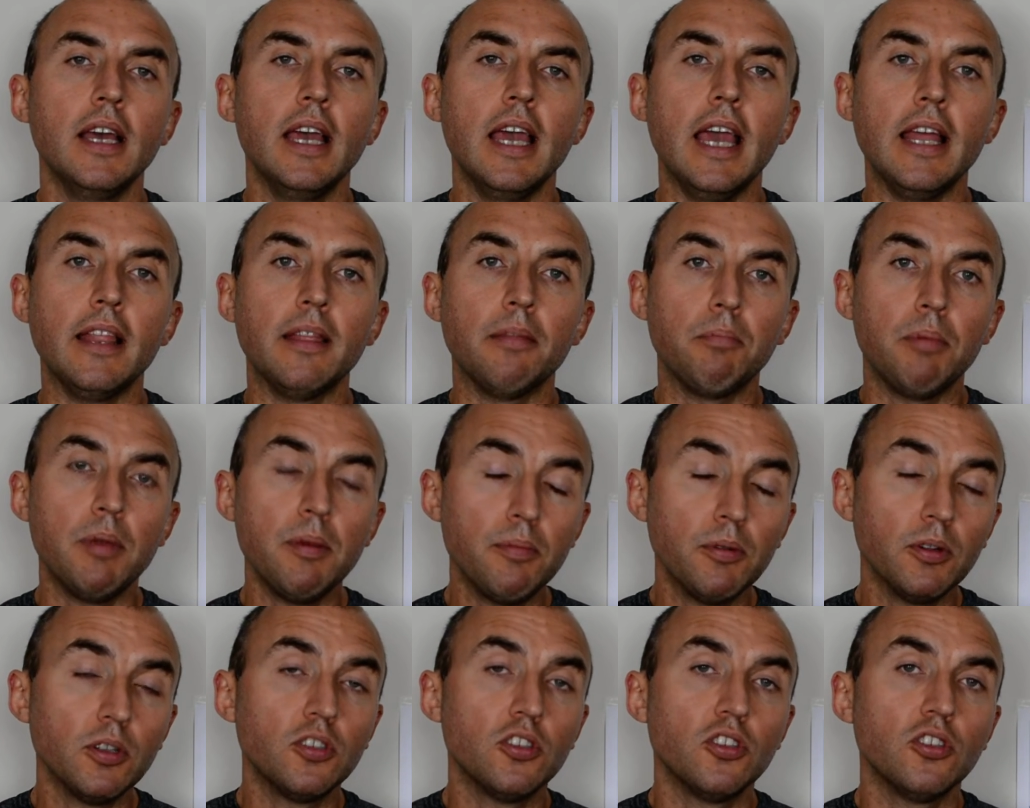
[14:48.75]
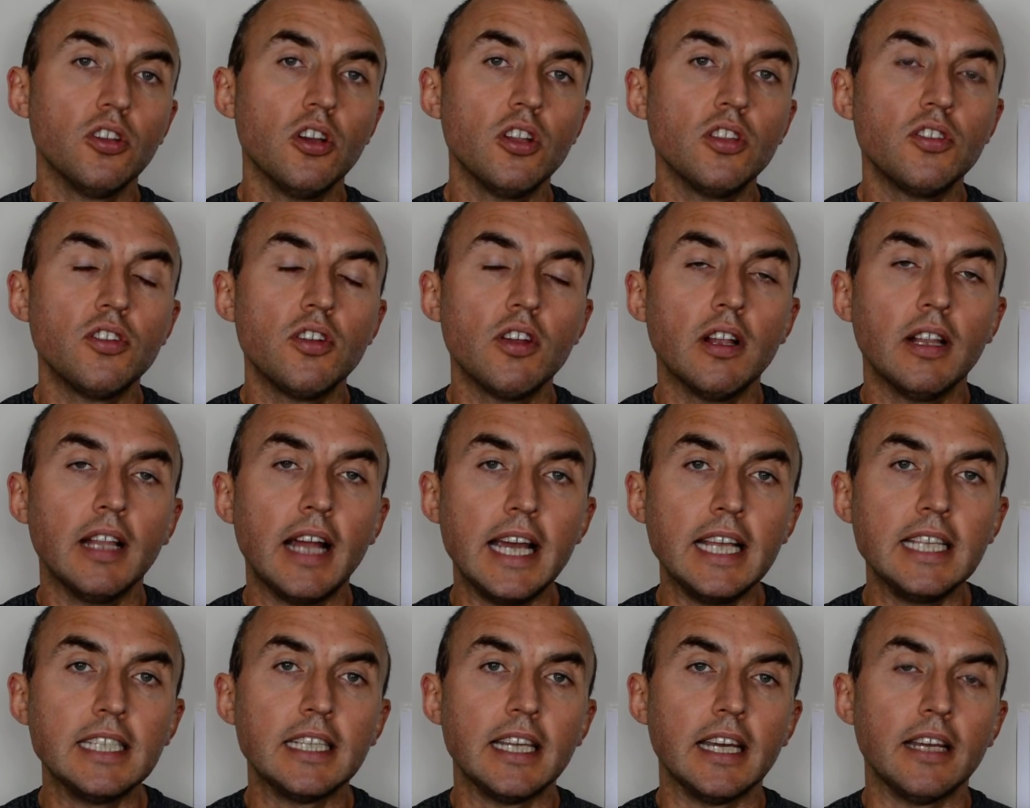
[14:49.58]
and people do not
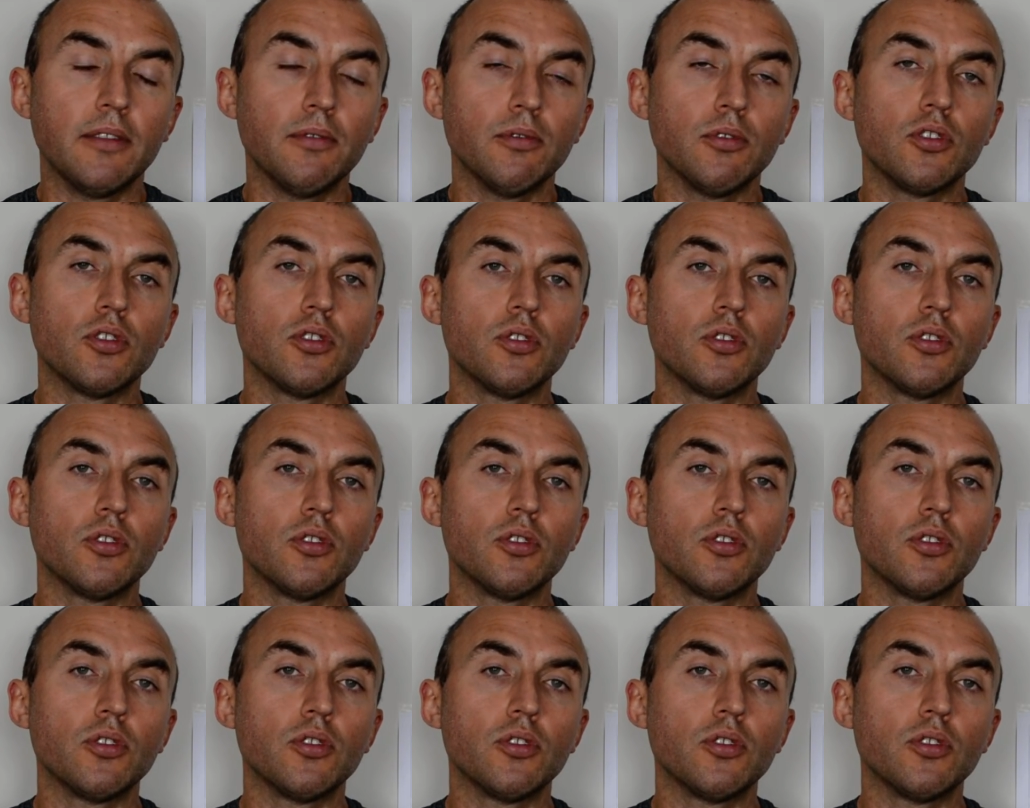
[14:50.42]
realize that